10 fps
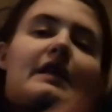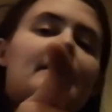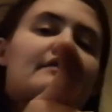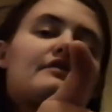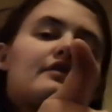the
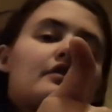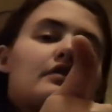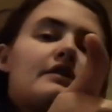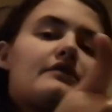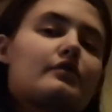heads though,
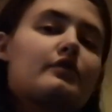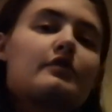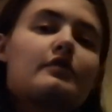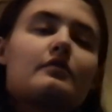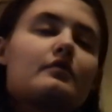that's
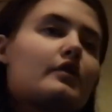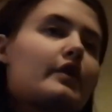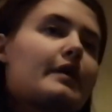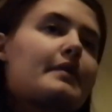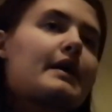good.
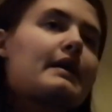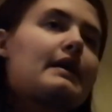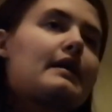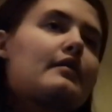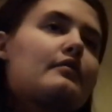Okay, bye
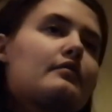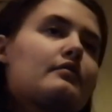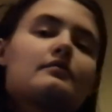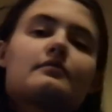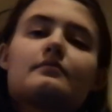Neo.
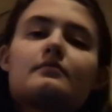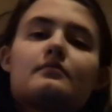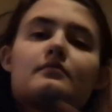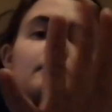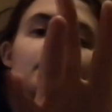
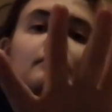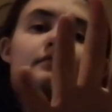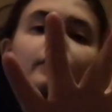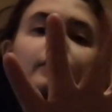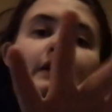
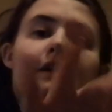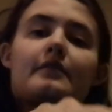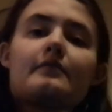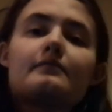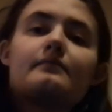Good
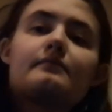night.